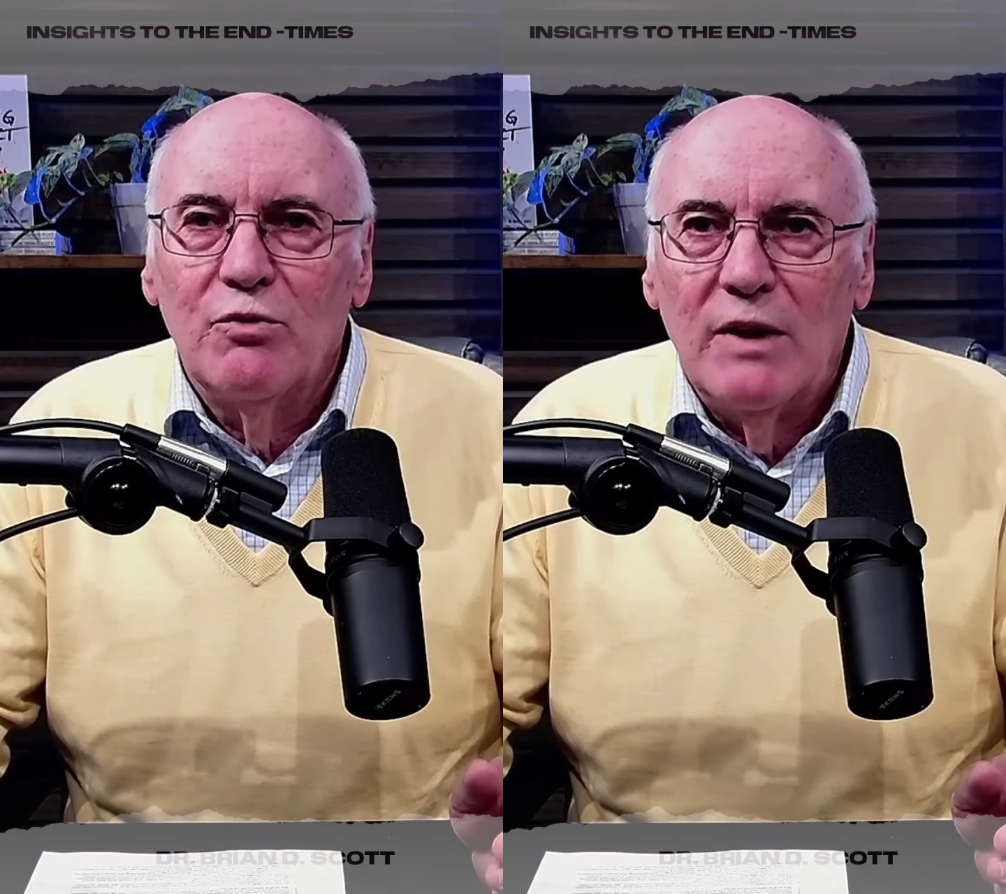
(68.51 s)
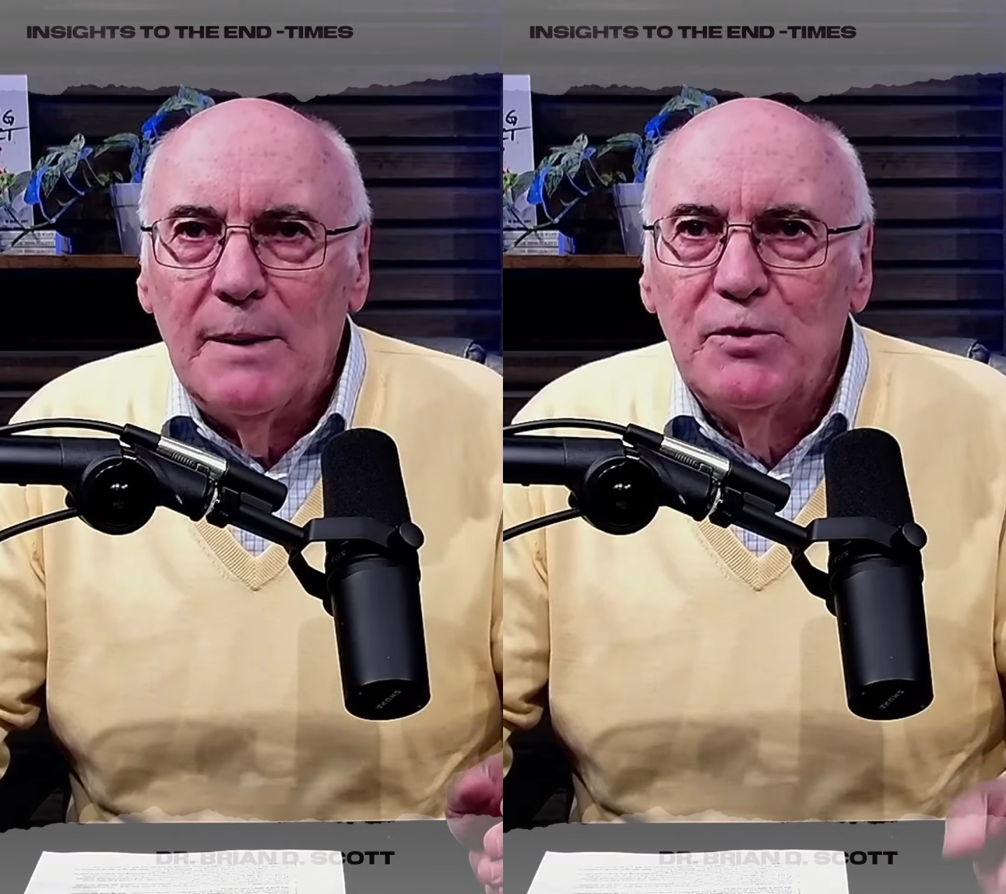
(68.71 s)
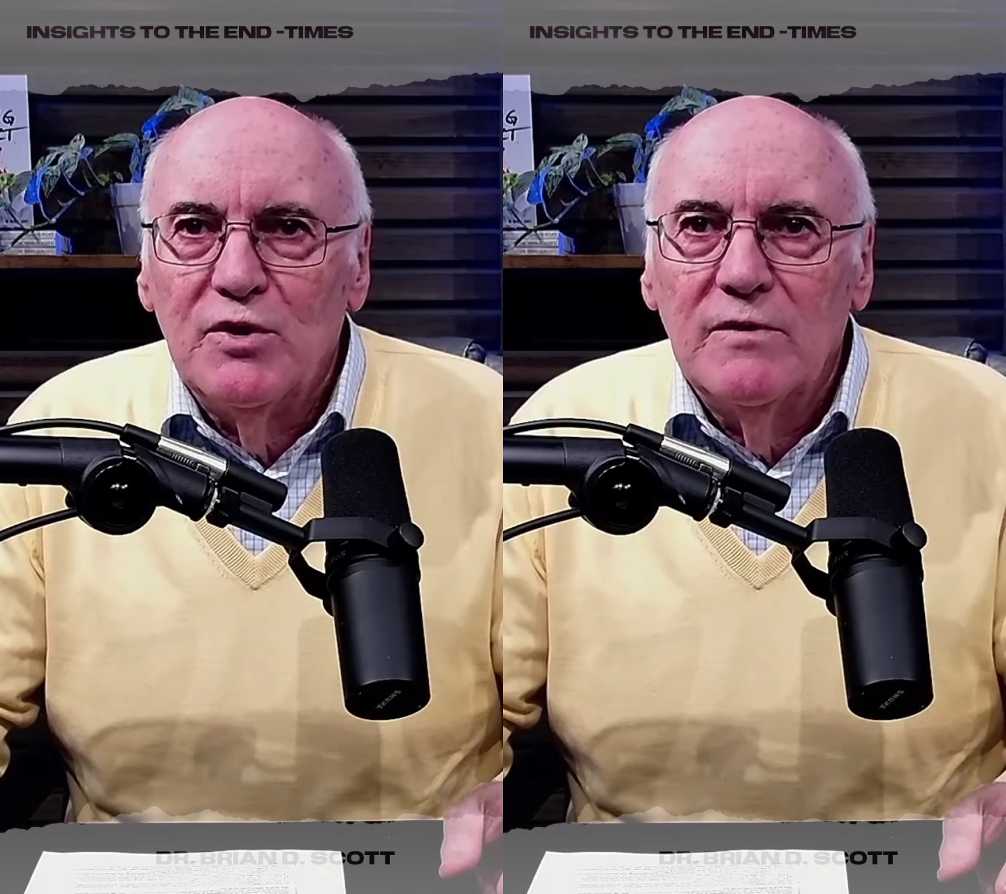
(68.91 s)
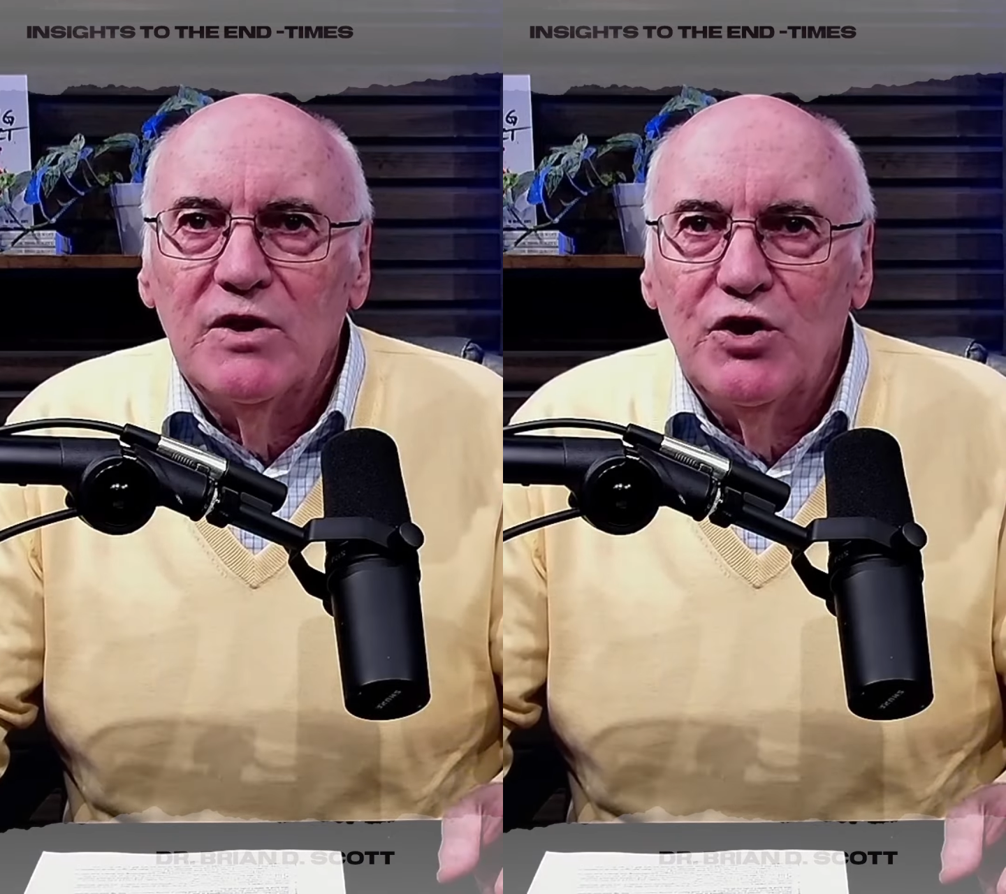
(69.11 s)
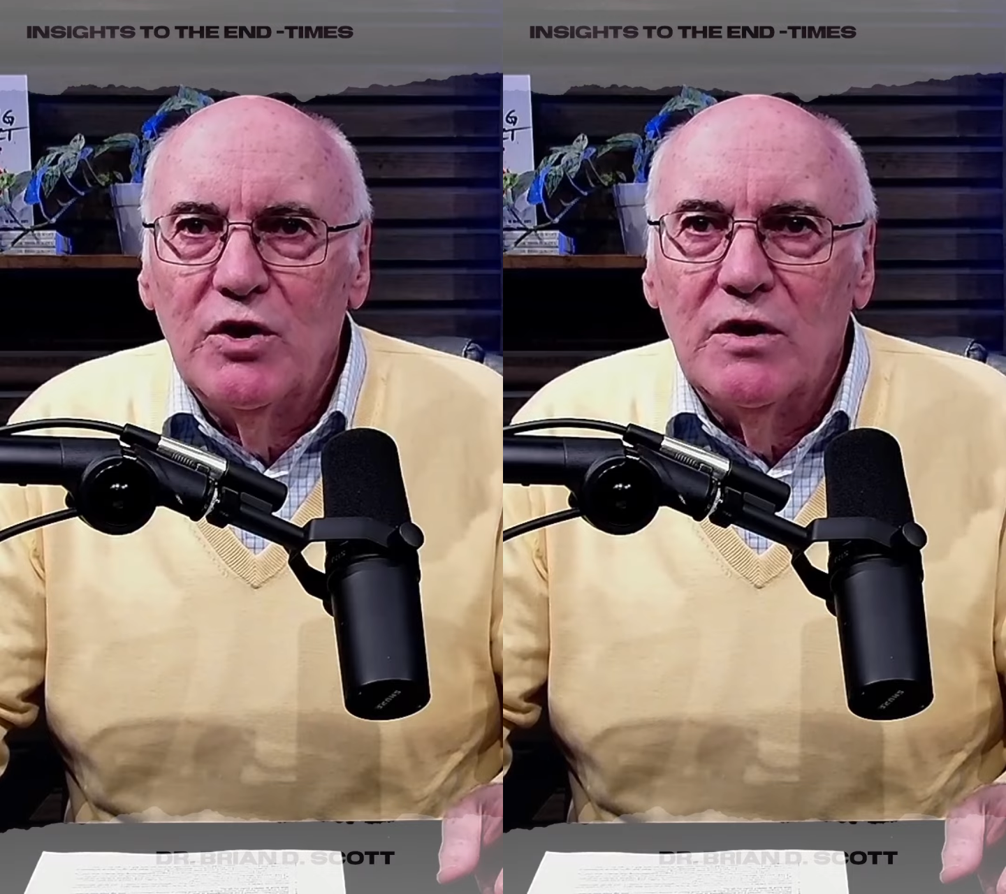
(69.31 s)
rapture of the
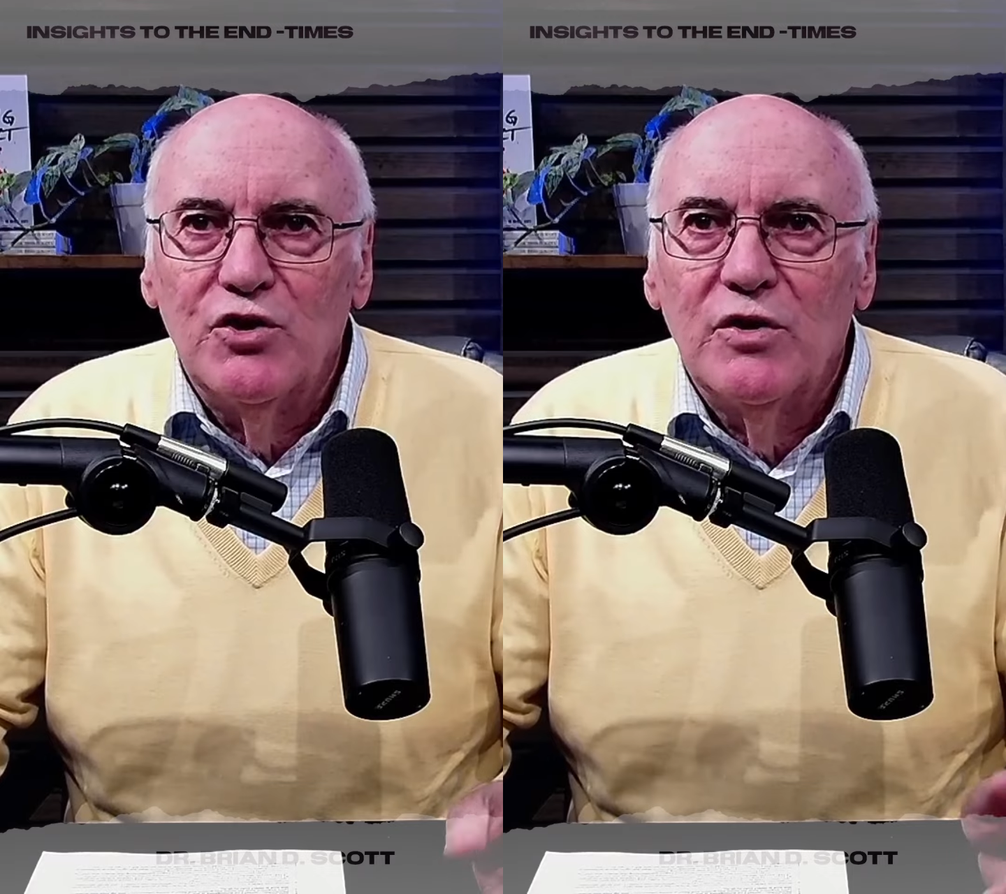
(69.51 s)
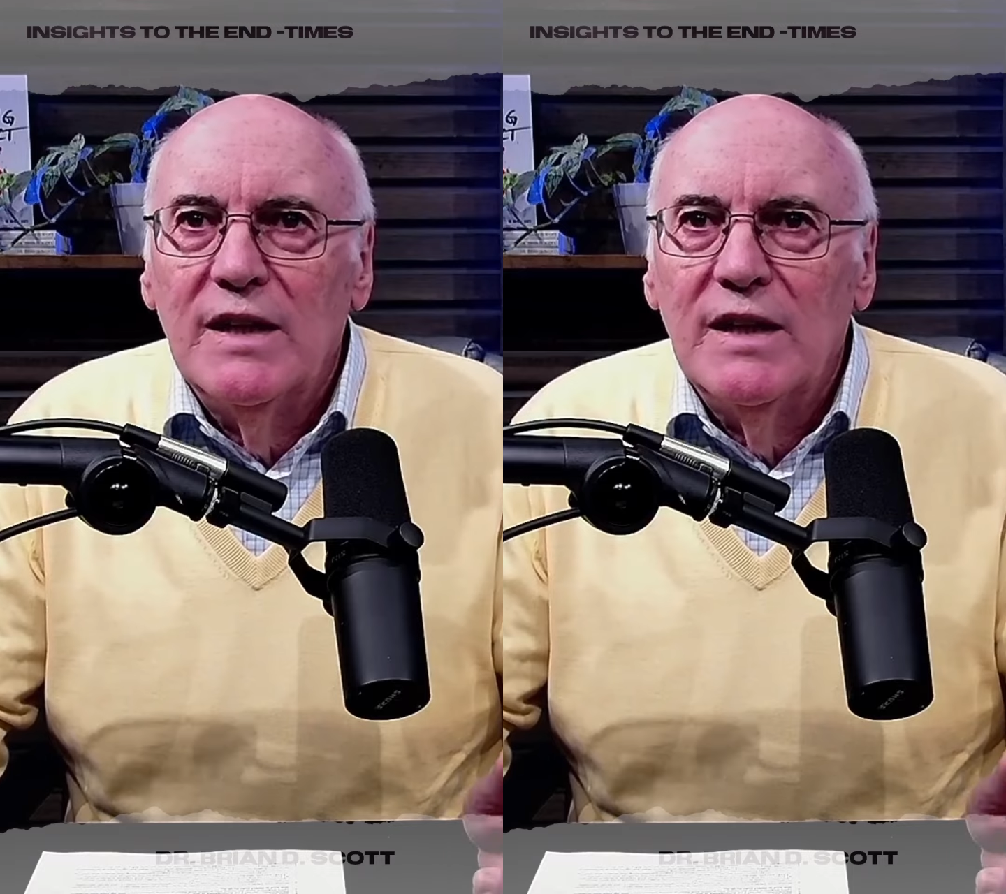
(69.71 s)
church,